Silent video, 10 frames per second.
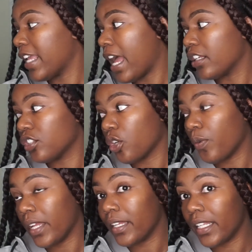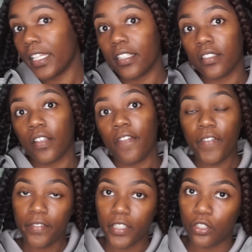Yeah, so it is
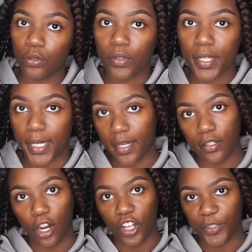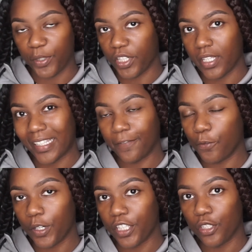52 Canadian dollars, which is
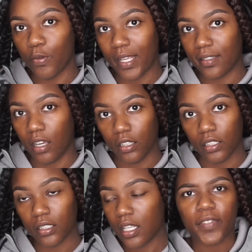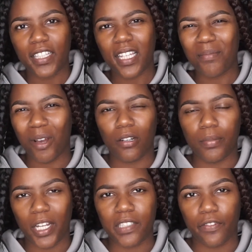40 US dollars. That's like moderate
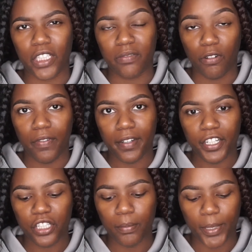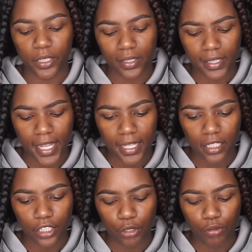price for a sport foundation, but they're saying
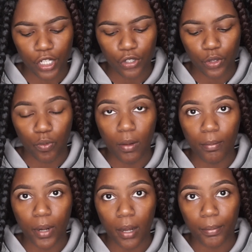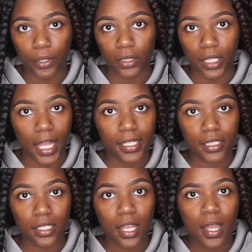that you can use one pump or
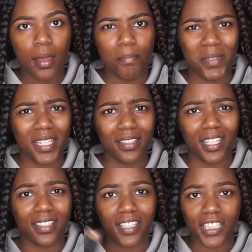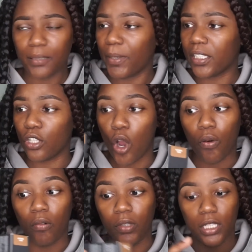less, meaning that this must
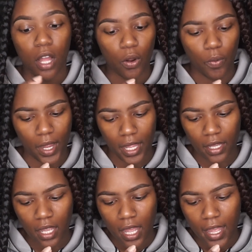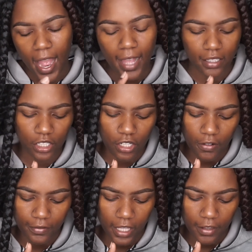go a really long way. It has a
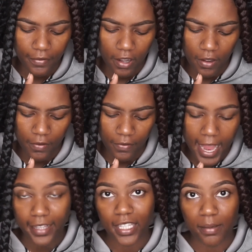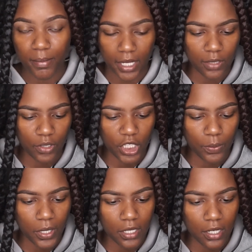shelf life of 18 months, which is
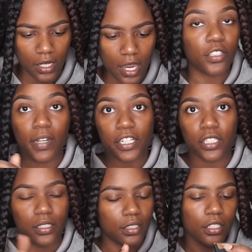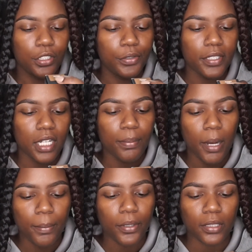pretty good. Directions: using a
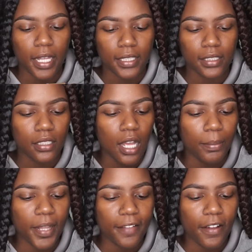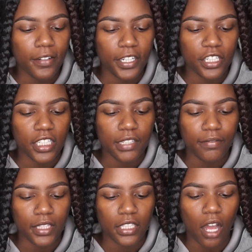pump or less, apply foundation
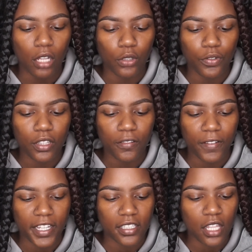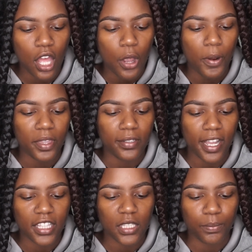evenly all over the face with a
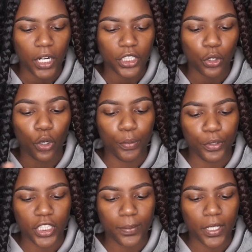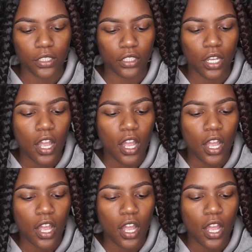dense brush or beauty sponge.